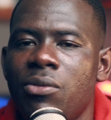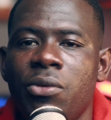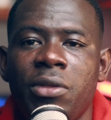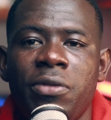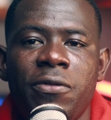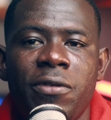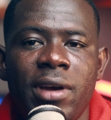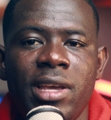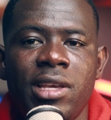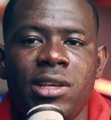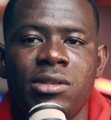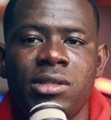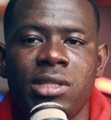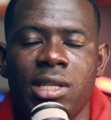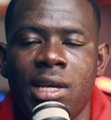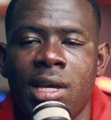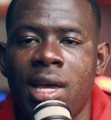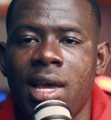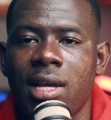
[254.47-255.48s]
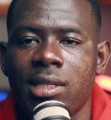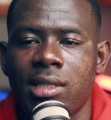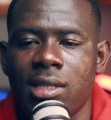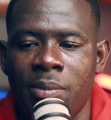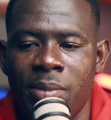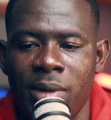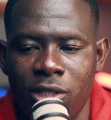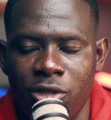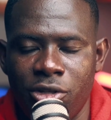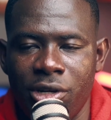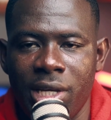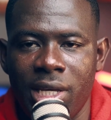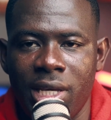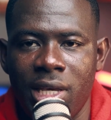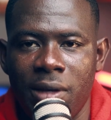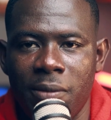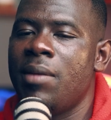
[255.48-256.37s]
with fair use, it gets a bit tricky.